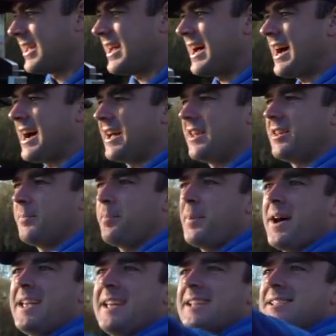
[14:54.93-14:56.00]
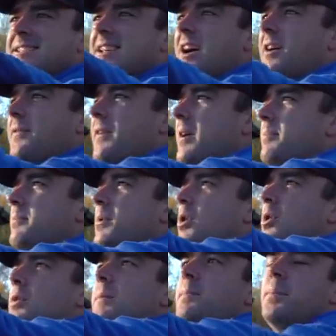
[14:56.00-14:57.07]
at the bait itself, and
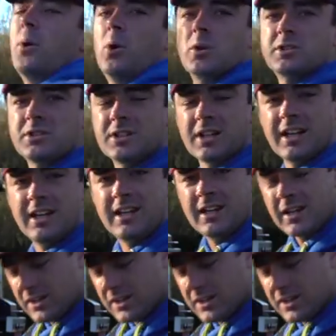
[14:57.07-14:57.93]
more importantly,